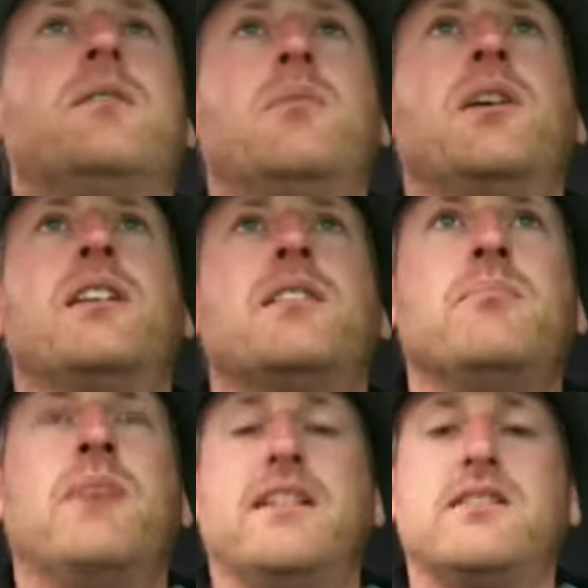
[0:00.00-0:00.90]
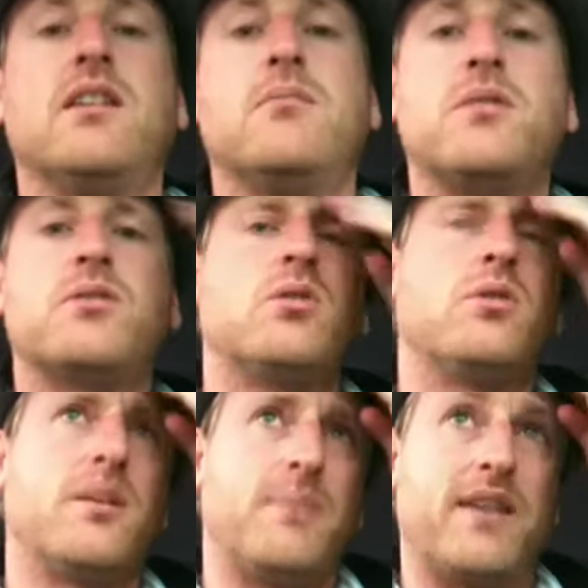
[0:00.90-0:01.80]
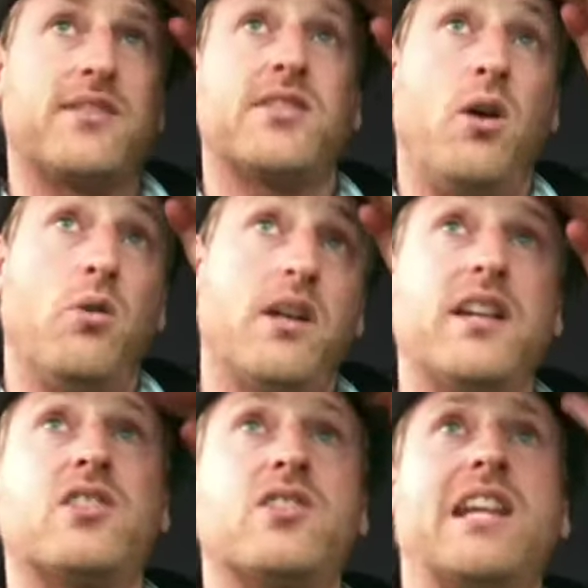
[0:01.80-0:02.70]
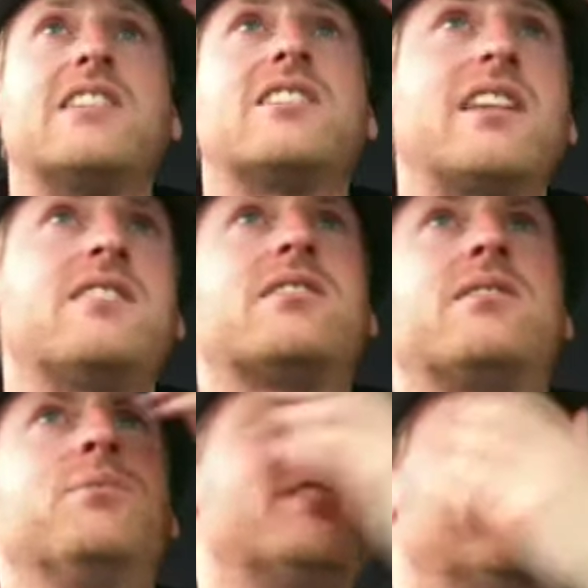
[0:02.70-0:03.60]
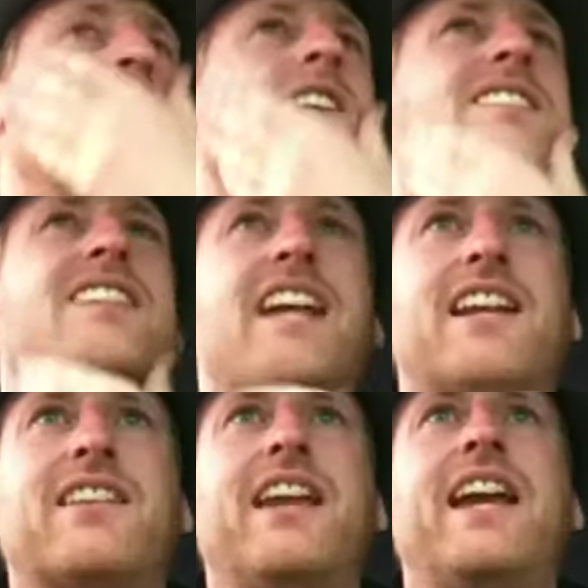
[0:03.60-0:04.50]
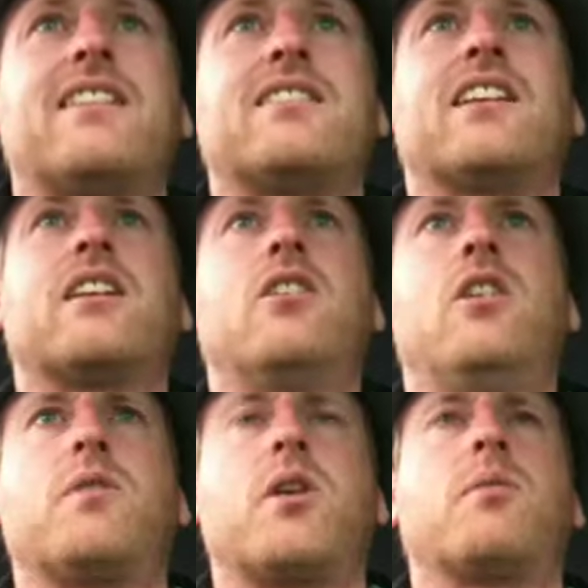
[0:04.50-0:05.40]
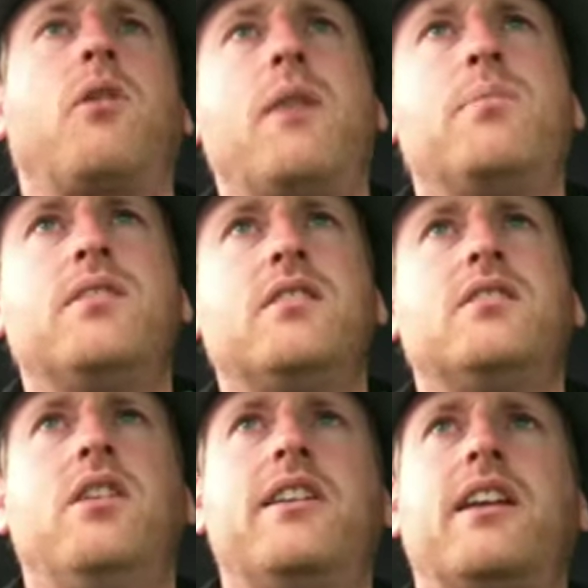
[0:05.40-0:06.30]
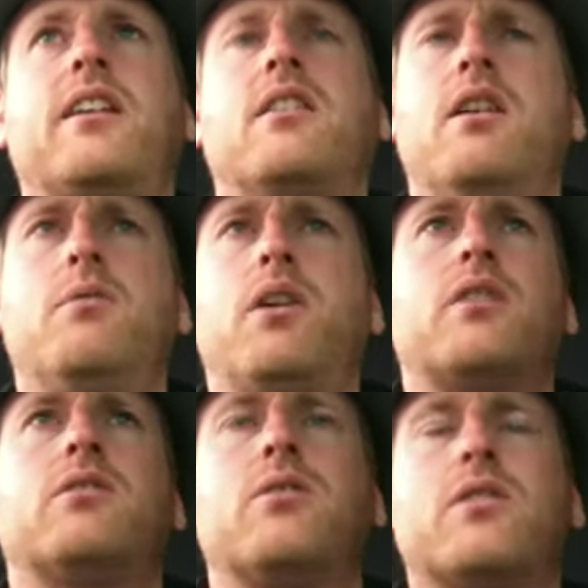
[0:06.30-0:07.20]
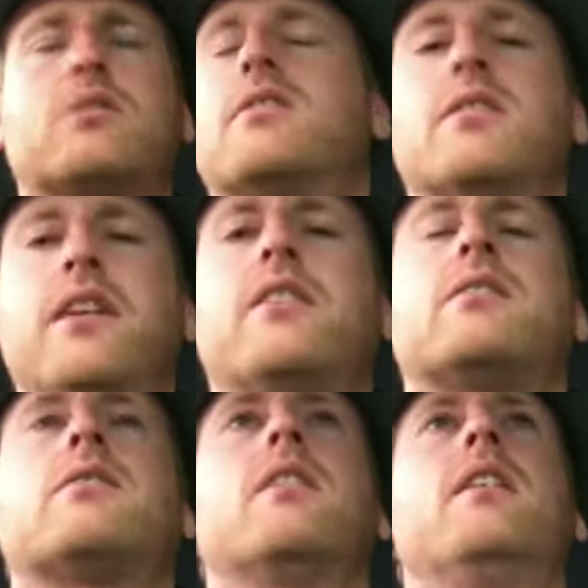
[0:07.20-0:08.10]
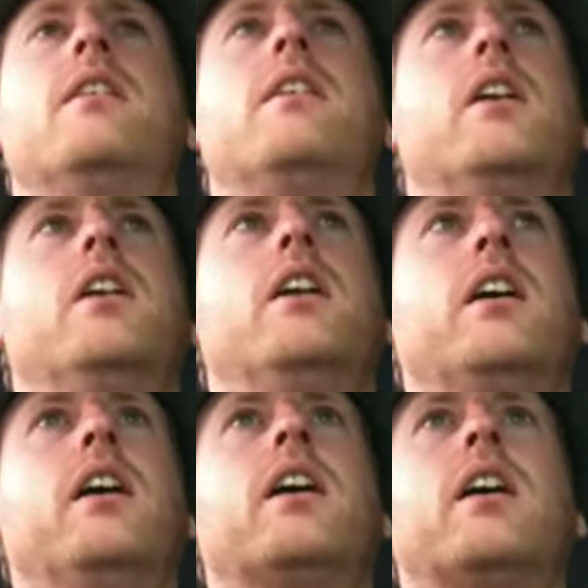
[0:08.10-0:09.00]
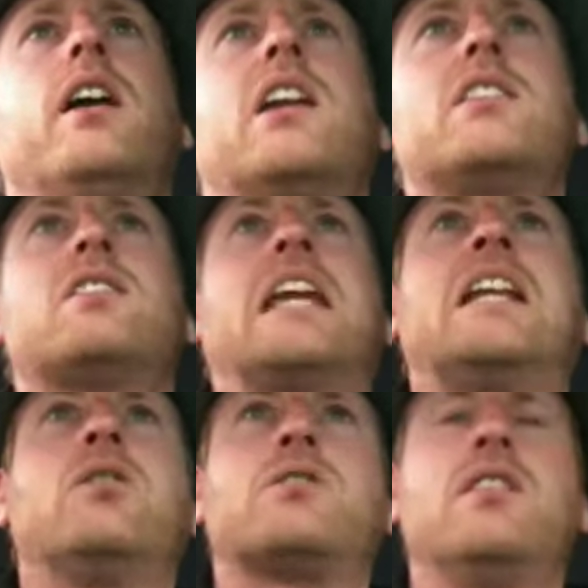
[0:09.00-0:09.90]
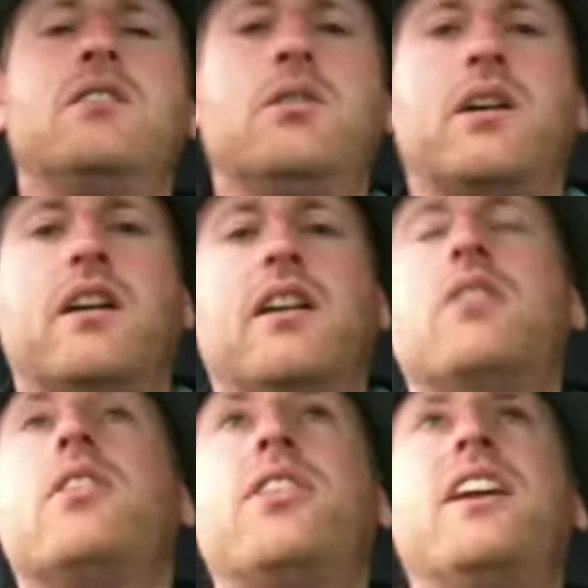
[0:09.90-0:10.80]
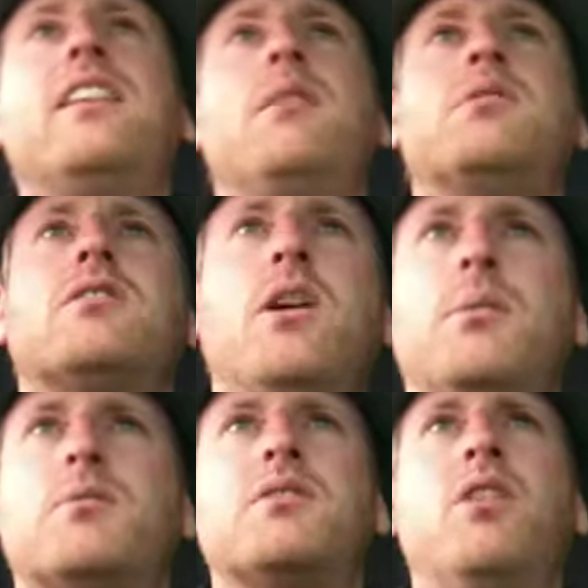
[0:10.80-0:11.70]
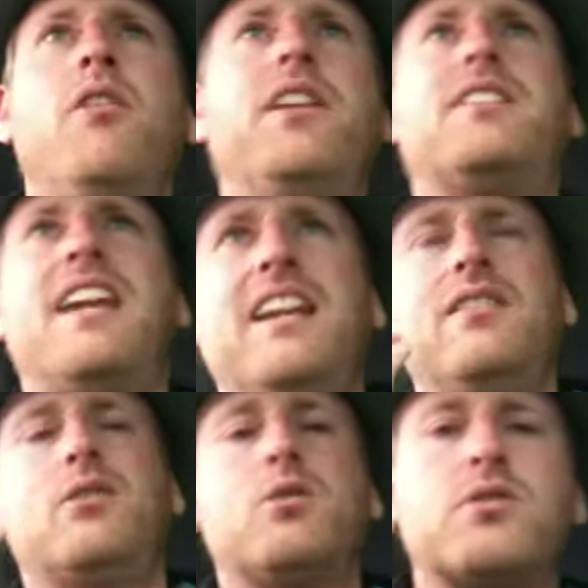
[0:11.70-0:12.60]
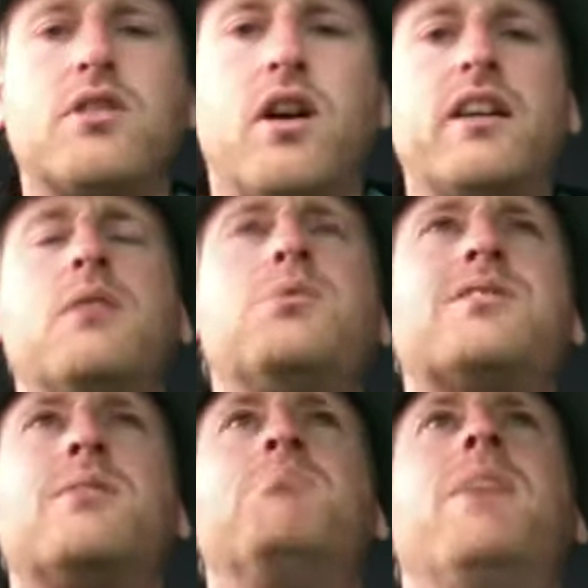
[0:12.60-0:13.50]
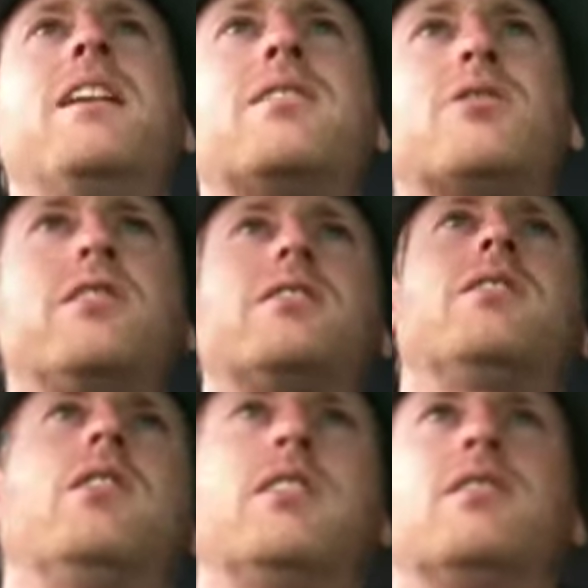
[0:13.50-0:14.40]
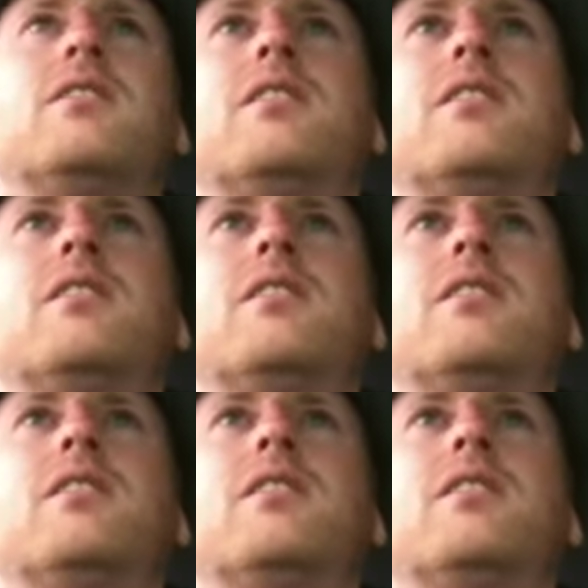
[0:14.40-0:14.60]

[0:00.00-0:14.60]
My mate Tim, he was talking about solar energy. He was investigating that. He's thinking, oh, I've got a great business idea. You know, I could do this, this, and this. And he looked into it. And the thing that was stopping was not the technical side, it was the monetary side.